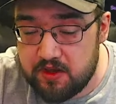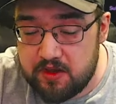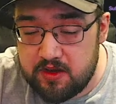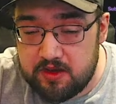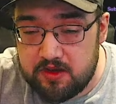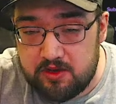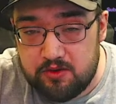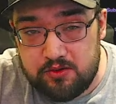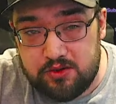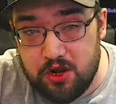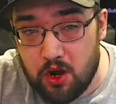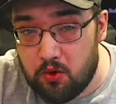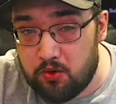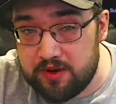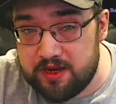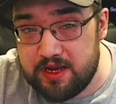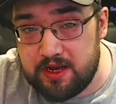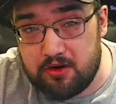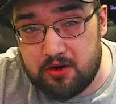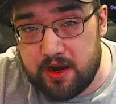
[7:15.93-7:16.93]
You don't
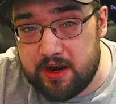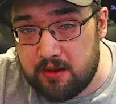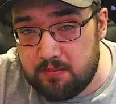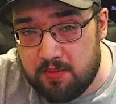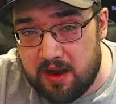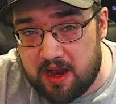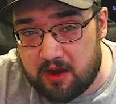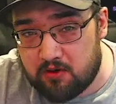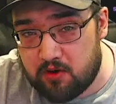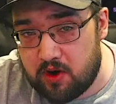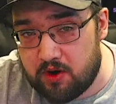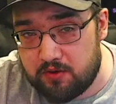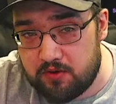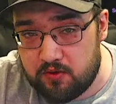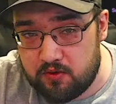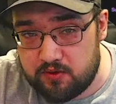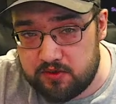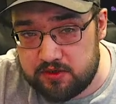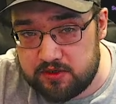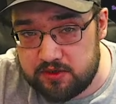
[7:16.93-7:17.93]
hear any background
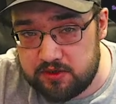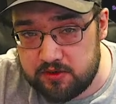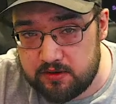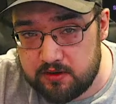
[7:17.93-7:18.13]
noise.